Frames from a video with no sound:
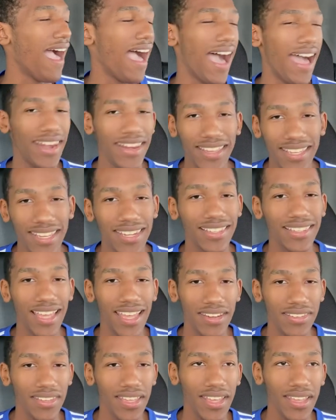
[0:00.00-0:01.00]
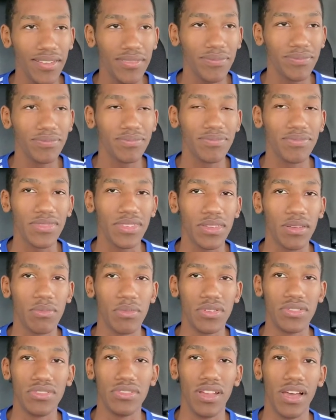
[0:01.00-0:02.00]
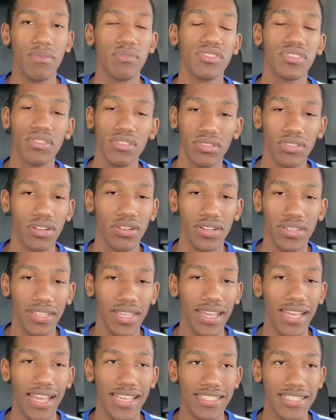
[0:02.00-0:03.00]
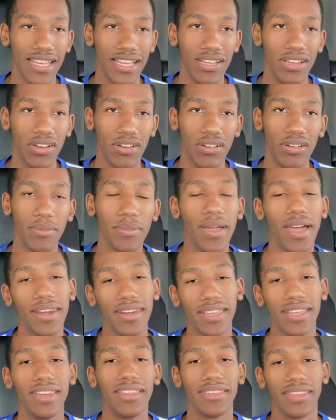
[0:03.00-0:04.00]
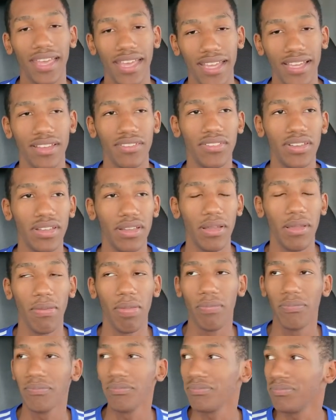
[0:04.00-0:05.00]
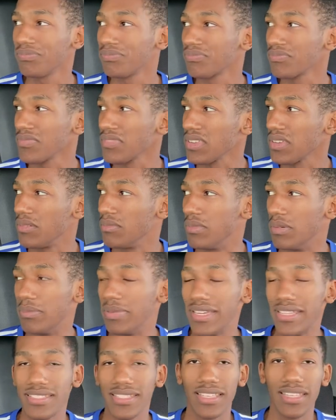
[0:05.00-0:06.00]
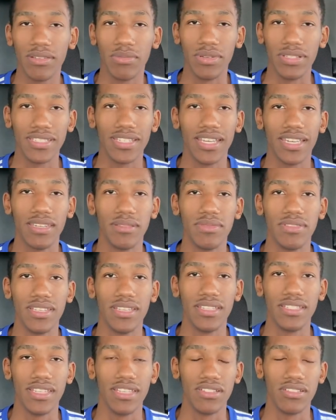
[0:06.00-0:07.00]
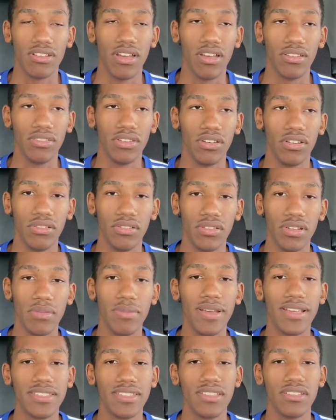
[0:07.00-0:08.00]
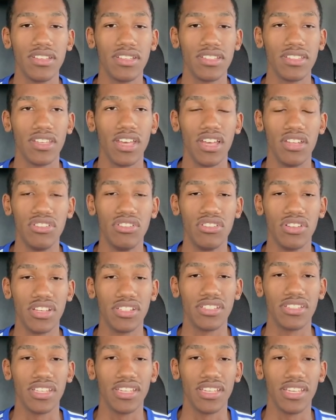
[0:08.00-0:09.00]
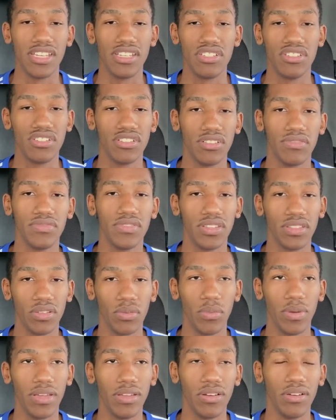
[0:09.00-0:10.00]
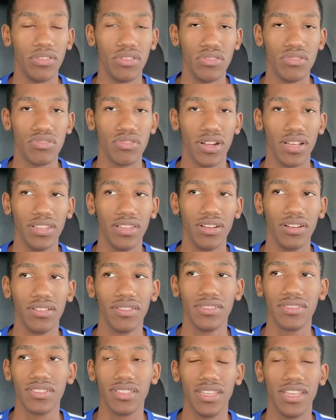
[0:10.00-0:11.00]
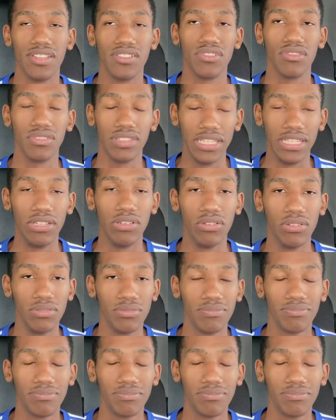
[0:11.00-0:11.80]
I didn't get a lot of that, but I'm still learning that as I go. I'm kind of getting the hang of it. But basically what tandems is, as y'all know, you're basically just adjusting and shifting the weight on your trailer so that you're legal.